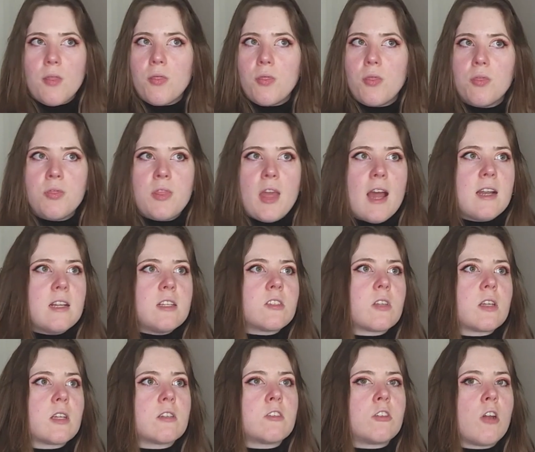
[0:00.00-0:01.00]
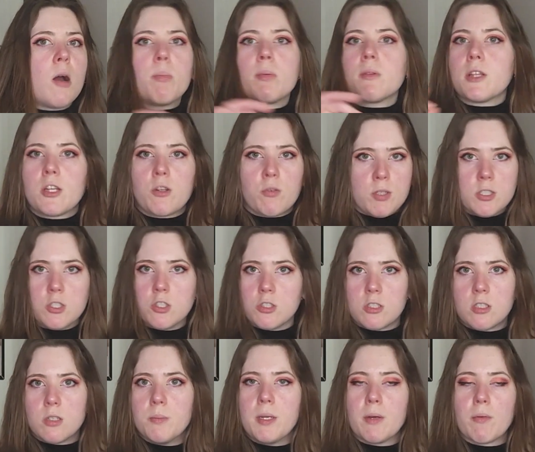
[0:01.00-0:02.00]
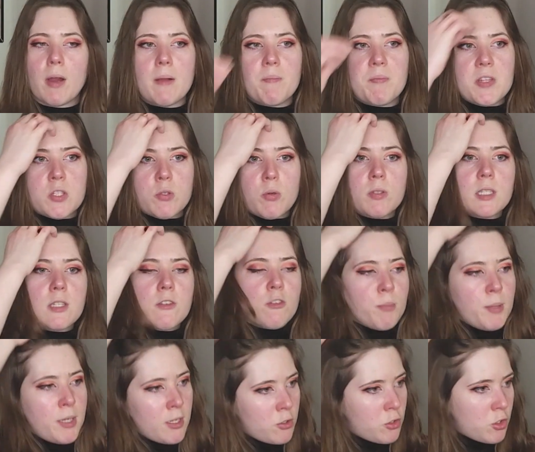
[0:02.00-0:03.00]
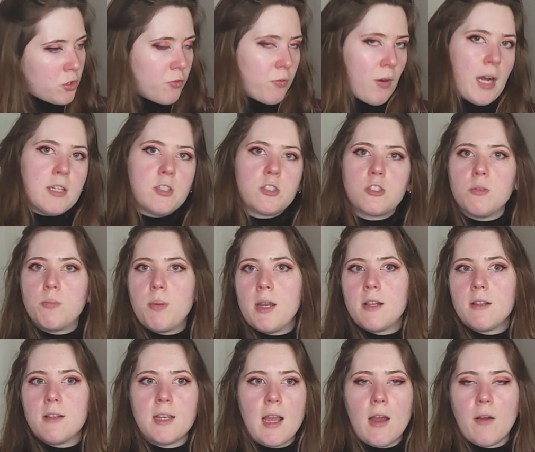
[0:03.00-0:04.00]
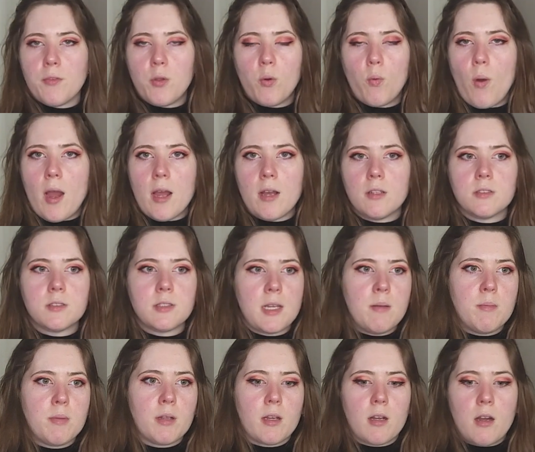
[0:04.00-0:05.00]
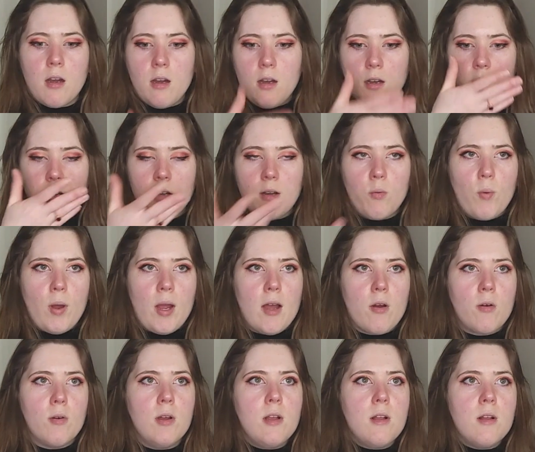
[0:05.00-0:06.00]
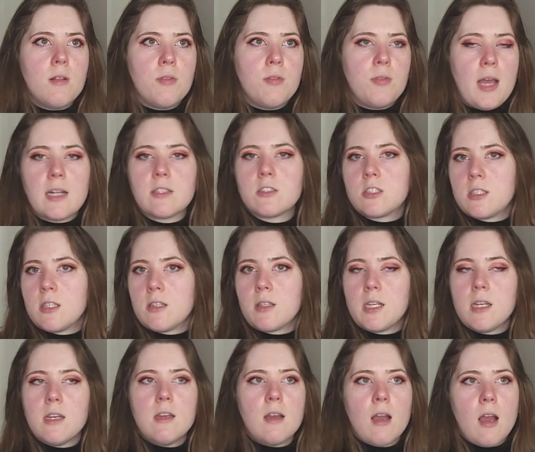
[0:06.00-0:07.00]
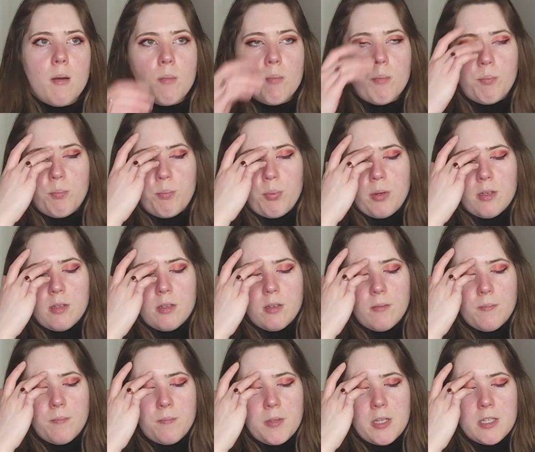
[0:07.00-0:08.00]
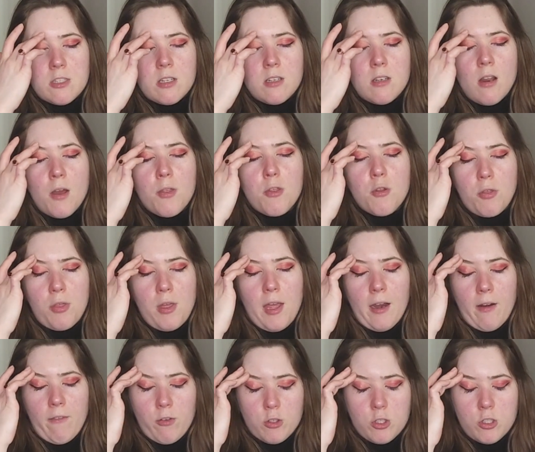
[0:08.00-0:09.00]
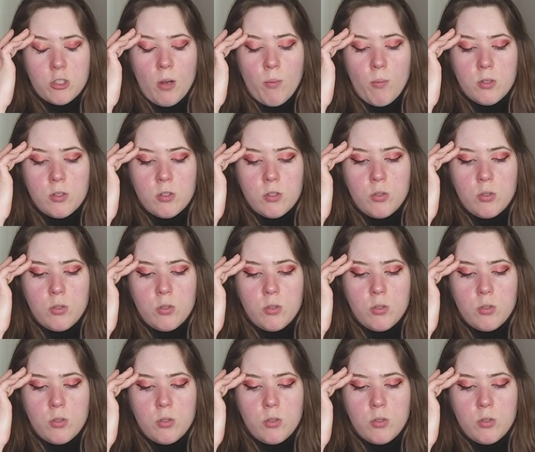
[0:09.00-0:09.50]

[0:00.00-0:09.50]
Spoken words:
that is like double egregious to me, right? It's one thing for me to just find stupidity out in the wild and be like, haha, wow, that's silly. But it's another thing for someone to